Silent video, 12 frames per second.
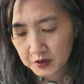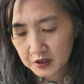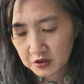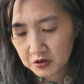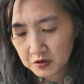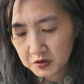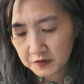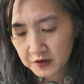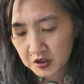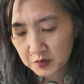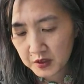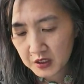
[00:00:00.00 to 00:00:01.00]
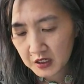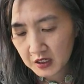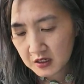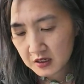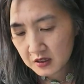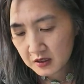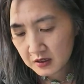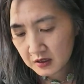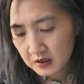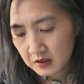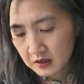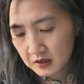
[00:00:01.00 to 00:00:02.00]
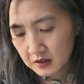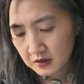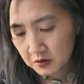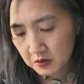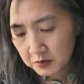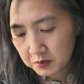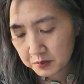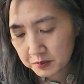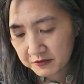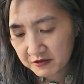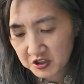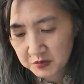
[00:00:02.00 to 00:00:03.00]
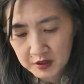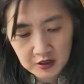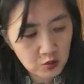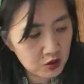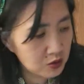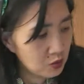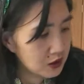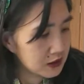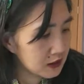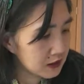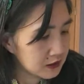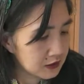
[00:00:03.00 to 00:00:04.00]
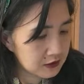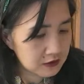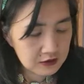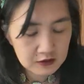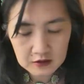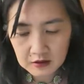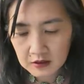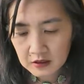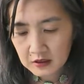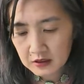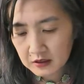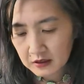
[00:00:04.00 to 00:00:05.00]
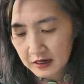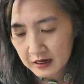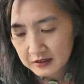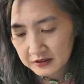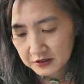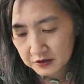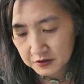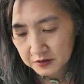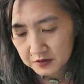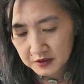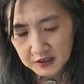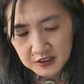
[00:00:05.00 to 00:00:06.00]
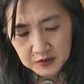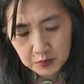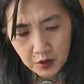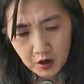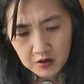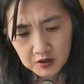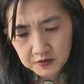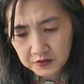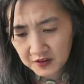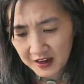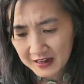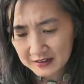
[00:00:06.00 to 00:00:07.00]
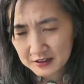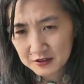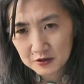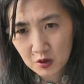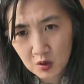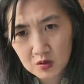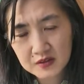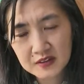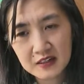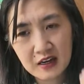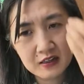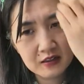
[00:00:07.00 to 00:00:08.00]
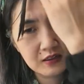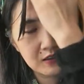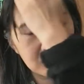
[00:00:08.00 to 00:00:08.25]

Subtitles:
intro to French beading or French beading 101 class. So this is part of that whole set.